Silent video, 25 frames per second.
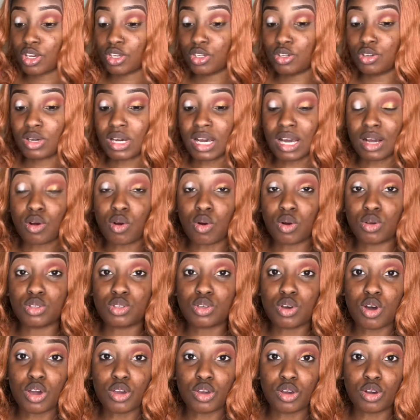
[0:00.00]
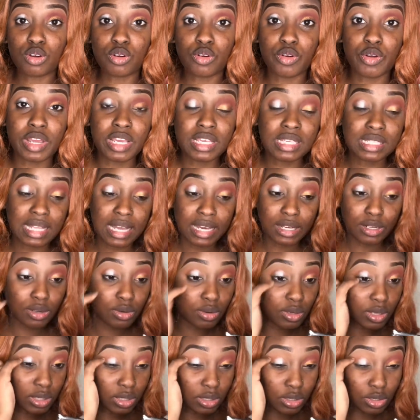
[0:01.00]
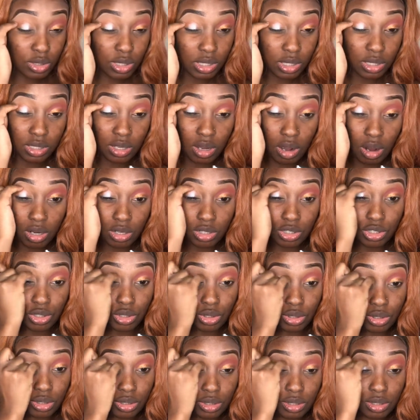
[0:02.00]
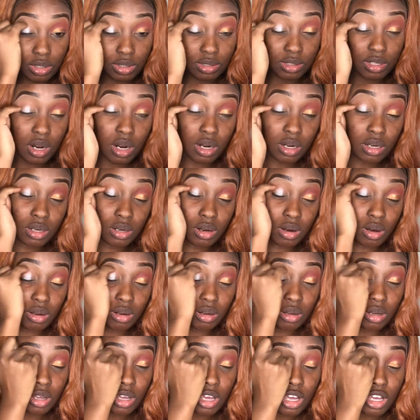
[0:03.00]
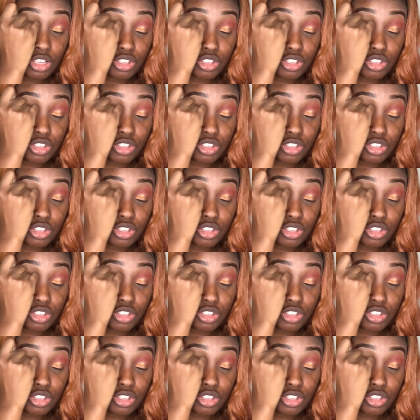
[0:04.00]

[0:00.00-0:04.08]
you can contour your crease, like use a darker color,